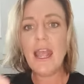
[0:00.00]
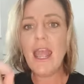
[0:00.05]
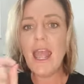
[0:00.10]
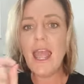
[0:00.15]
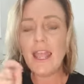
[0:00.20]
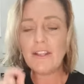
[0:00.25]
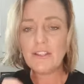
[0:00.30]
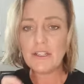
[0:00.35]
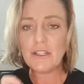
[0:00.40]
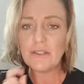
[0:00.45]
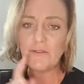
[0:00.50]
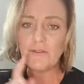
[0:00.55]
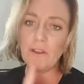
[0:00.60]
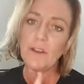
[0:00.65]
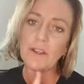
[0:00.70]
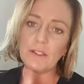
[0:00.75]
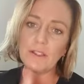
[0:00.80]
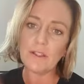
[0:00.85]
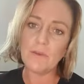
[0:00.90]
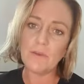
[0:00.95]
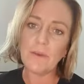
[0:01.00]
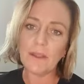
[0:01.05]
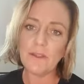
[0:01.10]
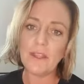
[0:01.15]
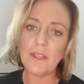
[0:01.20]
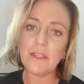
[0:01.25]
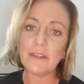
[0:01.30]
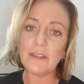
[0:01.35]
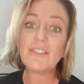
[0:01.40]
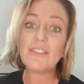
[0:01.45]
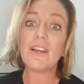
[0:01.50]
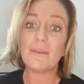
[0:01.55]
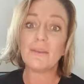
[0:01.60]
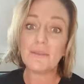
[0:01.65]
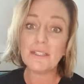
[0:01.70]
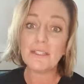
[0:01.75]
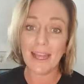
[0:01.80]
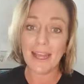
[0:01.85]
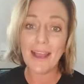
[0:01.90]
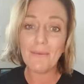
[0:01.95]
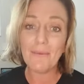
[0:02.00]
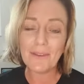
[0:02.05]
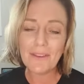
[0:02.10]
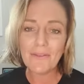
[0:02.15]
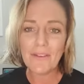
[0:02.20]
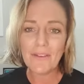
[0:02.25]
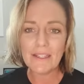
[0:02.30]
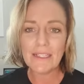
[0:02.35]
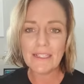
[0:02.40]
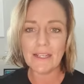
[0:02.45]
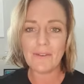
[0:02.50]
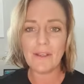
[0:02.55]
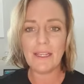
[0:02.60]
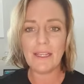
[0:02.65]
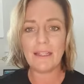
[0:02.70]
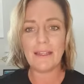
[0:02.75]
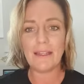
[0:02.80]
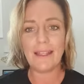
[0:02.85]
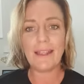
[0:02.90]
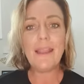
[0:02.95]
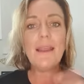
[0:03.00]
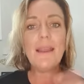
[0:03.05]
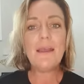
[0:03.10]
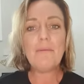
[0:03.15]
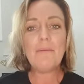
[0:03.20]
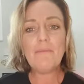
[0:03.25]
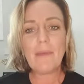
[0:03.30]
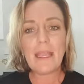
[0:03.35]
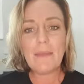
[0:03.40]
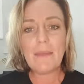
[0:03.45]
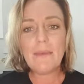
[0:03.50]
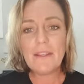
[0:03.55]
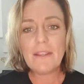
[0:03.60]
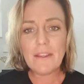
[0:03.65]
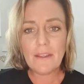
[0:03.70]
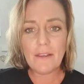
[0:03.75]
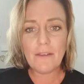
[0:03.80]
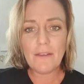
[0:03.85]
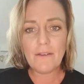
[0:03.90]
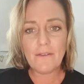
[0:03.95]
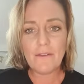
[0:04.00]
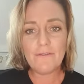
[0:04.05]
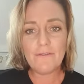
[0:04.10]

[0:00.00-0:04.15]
And just focus on one thing at a time. Start with the physical healing. Maybe